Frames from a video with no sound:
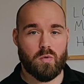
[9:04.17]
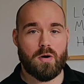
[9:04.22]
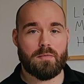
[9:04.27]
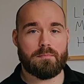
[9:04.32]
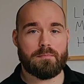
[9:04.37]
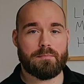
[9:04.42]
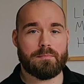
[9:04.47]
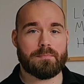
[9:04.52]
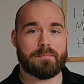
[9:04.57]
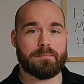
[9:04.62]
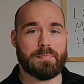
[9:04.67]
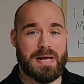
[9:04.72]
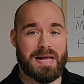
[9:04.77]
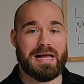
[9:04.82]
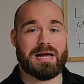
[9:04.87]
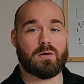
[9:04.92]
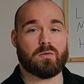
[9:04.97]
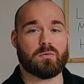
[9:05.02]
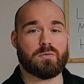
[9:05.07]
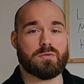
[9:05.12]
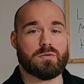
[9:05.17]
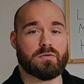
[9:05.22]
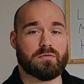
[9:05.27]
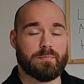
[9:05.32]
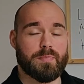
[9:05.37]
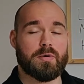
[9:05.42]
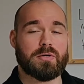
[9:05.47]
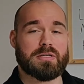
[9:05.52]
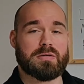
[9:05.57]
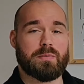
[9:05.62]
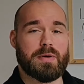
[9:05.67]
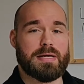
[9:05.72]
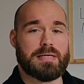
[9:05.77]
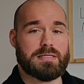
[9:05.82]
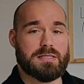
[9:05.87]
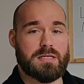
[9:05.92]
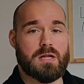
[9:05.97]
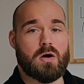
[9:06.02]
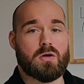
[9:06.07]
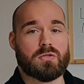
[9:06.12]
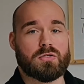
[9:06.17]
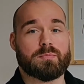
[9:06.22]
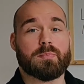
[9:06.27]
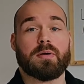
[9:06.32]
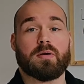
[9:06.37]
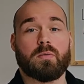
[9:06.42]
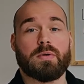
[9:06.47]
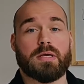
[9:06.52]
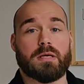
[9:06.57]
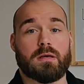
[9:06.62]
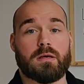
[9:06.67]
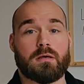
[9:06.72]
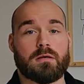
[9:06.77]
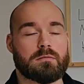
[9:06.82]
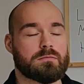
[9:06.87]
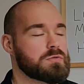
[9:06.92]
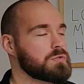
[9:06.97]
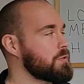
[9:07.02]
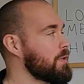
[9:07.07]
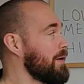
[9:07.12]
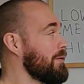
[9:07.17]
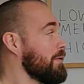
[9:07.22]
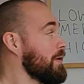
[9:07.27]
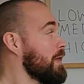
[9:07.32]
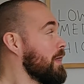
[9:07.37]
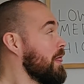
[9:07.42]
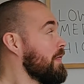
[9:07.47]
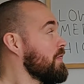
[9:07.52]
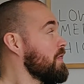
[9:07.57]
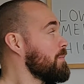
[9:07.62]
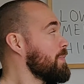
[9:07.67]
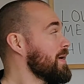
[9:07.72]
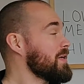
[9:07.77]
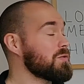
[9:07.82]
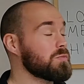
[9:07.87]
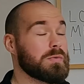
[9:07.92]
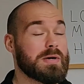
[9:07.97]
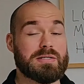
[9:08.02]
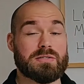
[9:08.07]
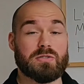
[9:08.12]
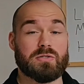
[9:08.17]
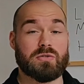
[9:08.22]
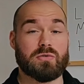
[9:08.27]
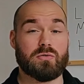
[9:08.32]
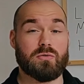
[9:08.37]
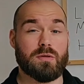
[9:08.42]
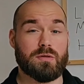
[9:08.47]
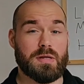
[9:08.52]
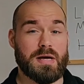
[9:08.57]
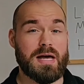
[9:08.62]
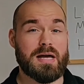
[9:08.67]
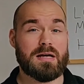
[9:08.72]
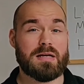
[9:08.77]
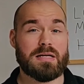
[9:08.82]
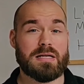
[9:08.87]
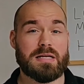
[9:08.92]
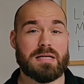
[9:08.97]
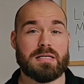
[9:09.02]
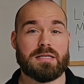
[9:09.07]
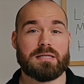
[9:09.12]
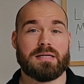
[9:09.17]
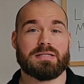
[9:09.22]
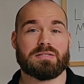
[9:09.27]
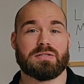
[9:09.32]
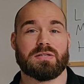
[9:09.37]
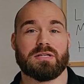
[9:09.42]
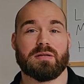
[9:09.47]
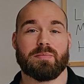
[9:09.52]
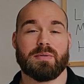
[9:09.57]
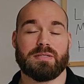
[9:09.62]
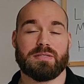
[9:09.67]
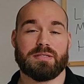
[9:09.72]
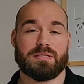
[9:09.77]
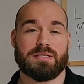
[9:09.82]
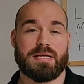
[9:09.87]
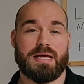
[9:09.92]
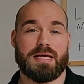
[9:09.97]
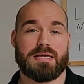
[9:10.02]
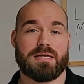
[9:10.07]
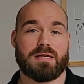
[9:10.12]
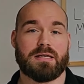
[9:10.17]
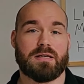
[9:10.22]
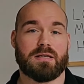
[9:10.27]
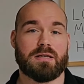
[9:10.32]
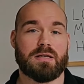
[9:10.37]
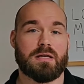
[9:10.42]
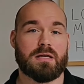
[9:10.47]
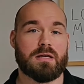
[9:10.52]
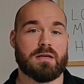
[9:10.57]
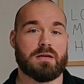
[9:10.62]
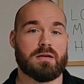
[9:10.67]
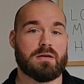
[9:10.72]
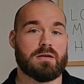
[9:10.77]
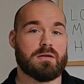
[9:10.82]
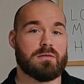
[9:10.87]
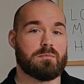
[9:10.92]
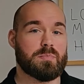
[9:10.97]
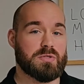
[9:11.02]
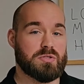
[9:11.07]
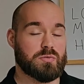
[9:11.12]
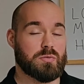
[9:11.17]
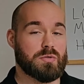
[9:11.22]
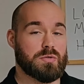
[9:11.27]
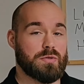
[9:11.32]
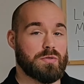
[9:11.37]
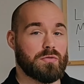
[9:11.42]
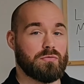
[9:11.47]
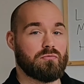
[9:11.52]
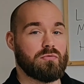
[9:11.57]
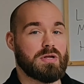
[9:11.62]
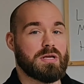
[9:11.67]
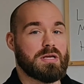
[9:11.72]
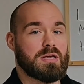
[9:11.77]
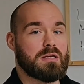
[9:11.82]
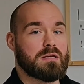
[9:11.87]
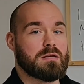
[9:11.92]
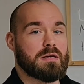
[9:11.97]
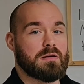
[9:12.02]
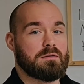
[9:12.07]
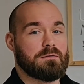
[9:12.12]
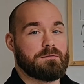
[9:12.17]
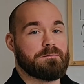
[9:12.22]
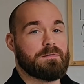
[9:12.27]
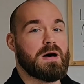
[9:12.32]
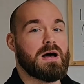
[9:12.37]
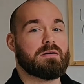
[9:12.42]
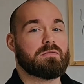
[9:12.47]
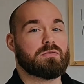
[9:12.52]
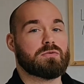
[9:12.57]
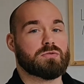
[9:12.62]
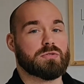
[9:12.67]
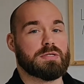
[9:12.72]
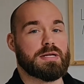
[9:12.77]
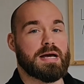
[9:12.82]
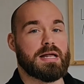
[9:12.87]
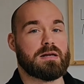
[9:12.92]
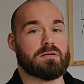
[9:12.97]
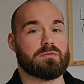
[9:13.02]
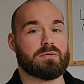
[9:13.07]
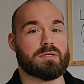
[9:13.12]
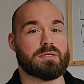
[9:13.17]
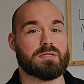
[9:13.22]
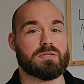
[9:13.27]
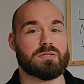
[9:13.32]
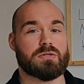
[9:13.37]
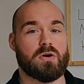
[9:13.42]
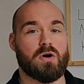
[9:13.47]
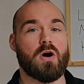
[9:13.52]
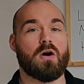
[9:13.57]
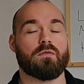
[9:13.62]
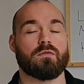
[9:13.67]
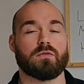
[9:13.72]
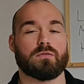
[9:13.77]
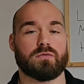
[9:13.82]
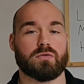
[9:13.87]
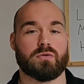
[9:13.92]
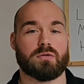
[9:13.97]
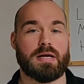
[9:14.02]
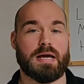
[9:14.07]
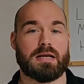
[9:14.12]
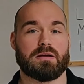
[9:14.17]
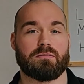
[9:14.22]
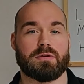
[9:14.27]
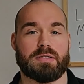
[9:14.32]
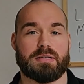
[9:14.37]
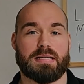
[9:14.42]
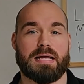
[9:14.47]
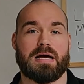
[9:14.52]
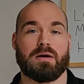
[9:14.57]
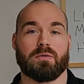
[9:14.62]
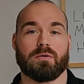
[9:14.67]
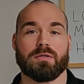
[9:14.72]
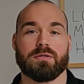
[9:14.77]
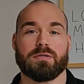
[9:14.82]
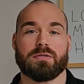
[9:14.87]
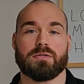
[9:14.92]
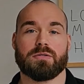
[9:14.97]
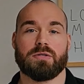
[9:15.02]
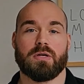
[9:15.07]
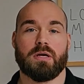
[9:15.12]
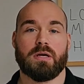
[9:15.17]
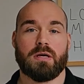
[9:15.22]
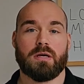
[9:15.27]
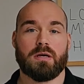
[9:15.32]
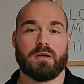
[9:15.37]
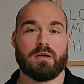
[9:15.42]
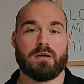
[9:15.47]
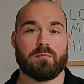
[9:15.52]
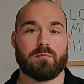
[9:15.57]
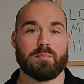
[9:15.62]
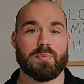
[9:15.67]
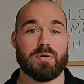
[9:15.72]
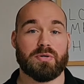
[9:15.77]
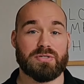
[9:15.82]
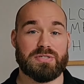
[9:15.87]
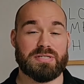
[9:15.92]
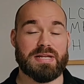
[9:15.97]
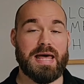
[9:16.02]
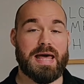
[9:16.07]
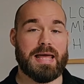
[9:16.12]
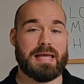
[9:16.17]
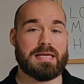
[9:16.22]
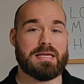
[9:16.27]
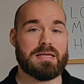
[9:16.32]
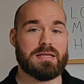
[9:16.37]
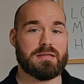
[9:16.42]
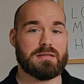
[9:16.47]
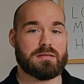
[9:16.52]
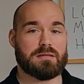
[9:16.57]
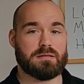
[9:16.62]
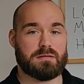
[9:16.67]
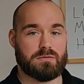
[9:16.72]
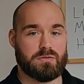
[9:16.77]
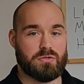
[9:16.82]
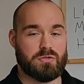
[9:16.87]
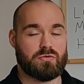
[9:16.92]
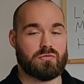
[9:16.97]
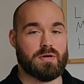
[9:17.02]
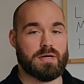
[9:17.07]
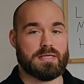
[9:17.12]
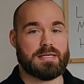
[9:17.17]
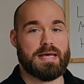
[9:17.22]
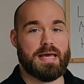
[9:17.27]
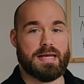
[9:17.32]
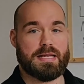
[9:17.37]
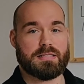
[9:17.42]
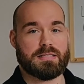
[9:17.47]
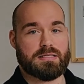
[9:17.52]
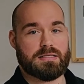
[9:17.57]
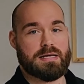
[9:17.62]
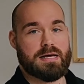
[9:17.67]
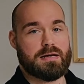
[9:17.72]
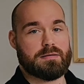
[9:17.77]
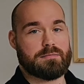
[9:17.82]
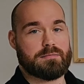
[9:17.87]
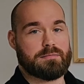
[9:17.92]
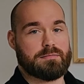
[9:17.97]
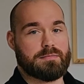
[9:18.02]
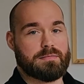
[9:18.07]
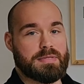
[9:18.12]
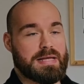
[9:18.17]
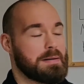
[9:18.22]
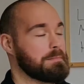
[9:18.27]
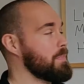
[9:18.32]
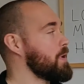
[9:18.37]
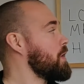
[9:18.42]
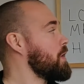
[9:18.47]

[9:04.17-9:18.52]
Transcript: 1 pound of body weight loss per week. So the best way to do that is going to be to take between 300 and 500 calories off of your calorie allowance per day to try and get into that